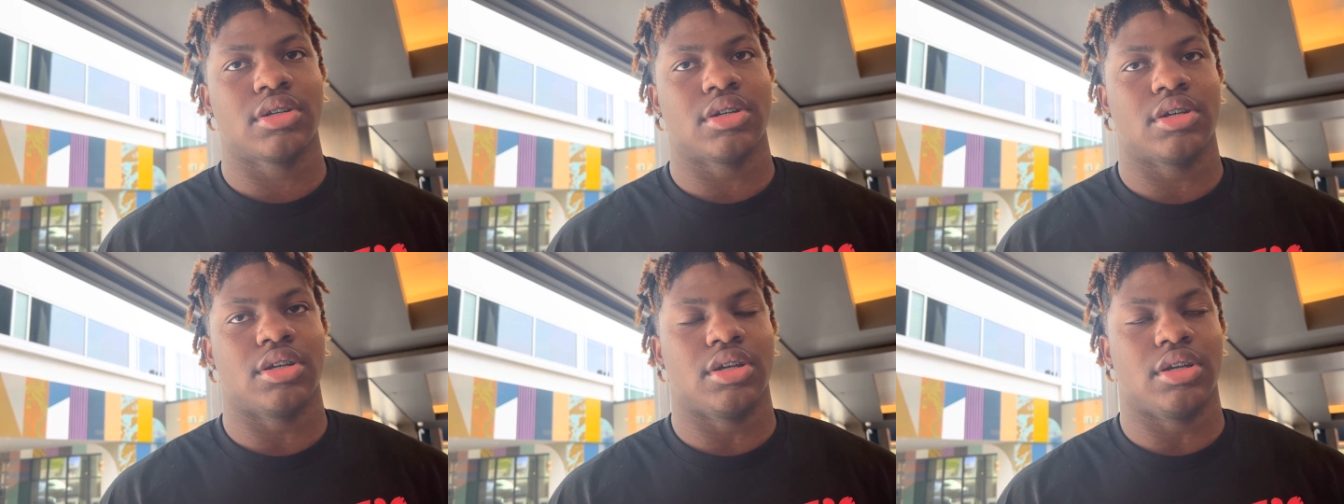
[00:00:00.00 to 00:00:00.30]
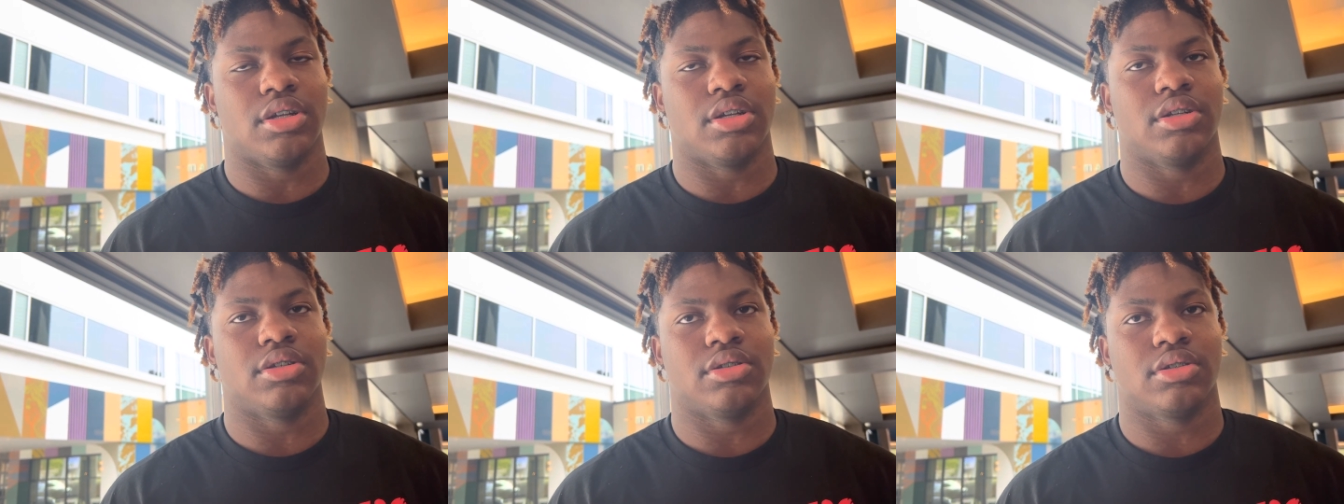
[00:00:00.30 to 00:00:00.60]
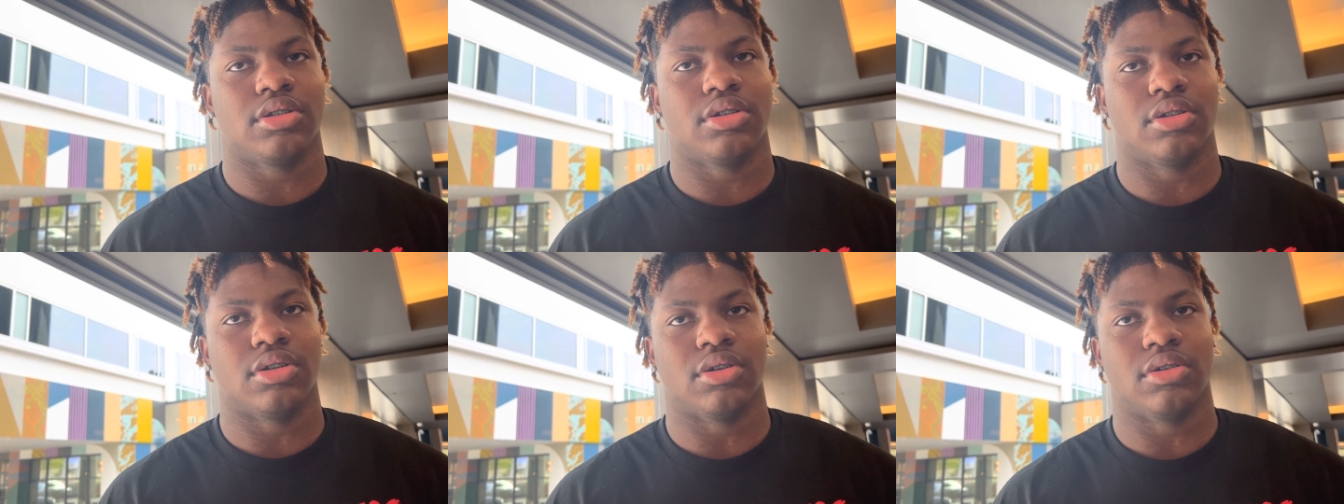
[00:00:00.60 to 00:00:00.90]
and
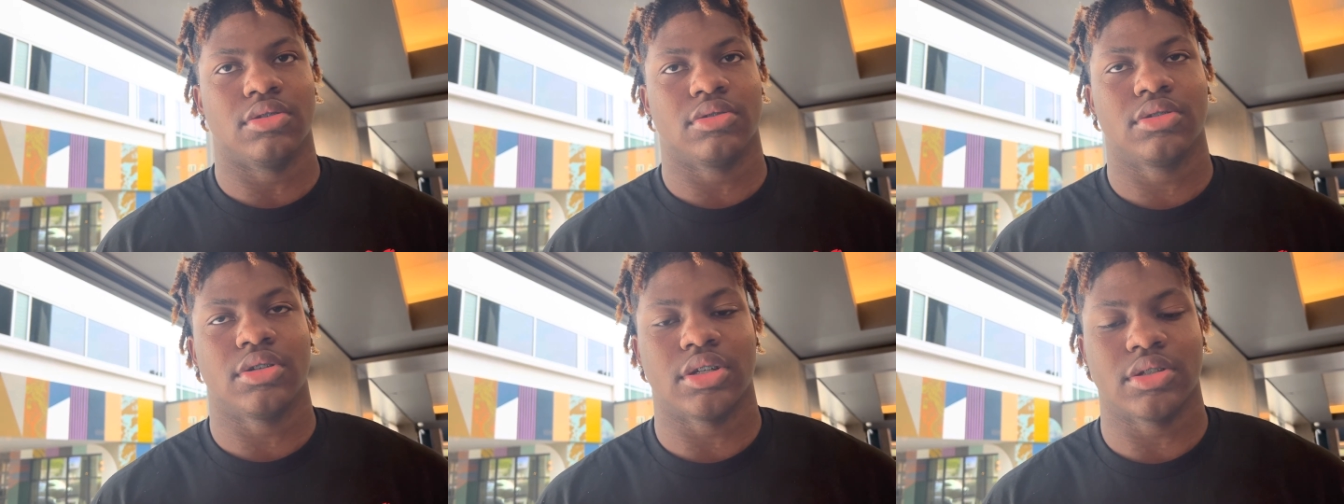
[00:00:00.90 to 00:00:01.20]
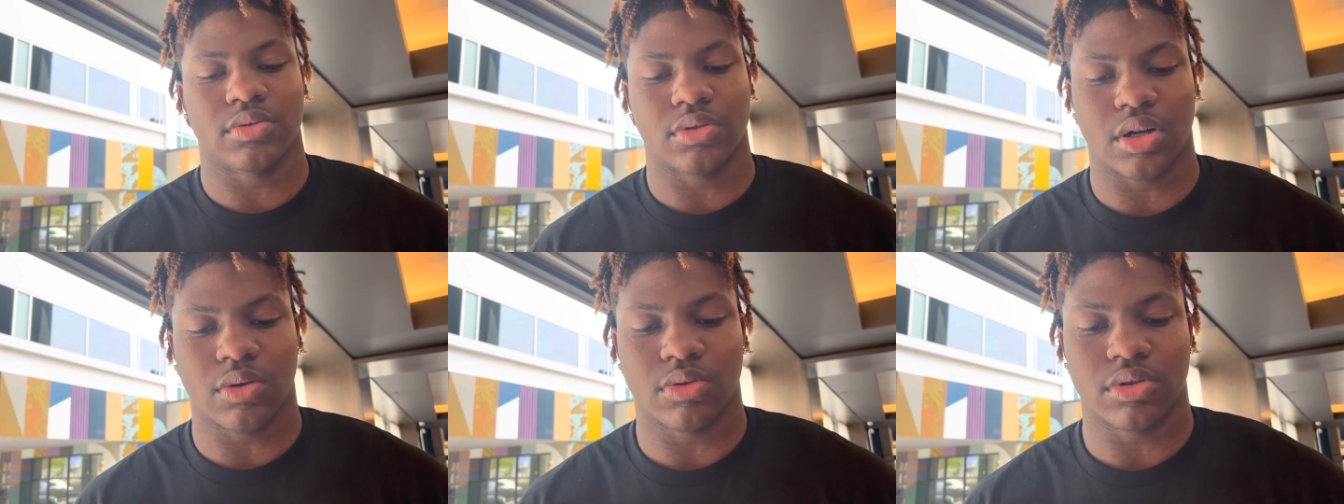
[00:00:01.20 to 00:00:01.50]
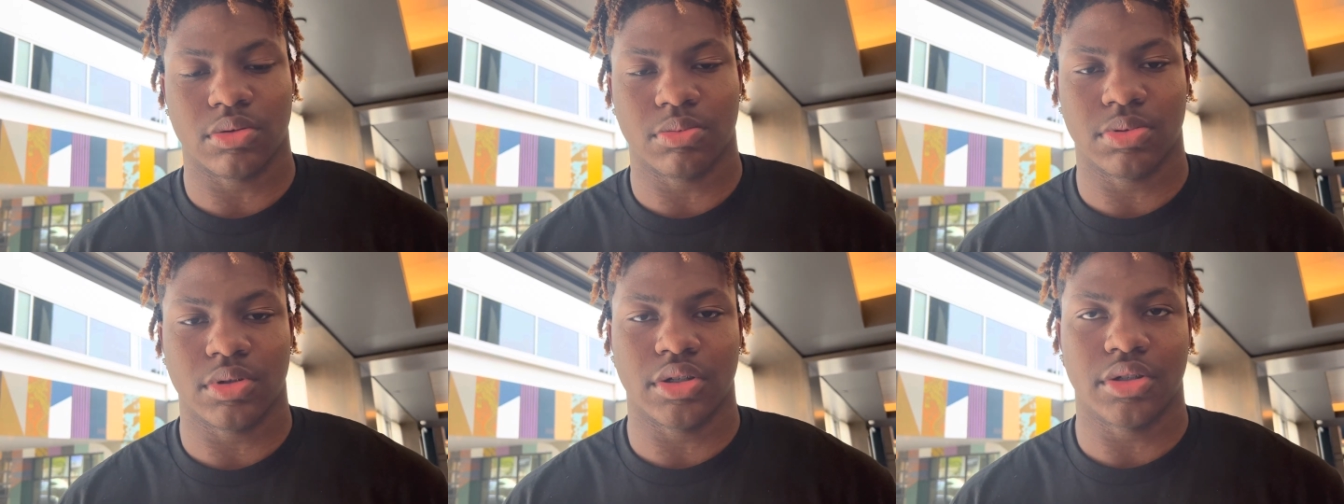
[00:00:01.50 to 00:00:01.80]
you know, that's what I
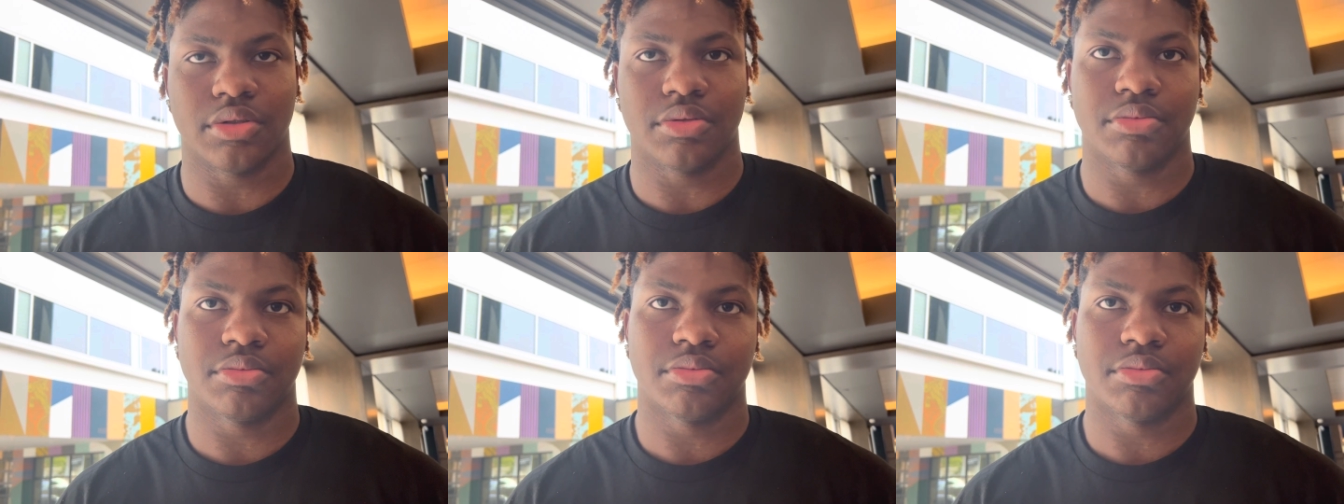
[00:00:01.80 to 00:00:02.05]
want to play.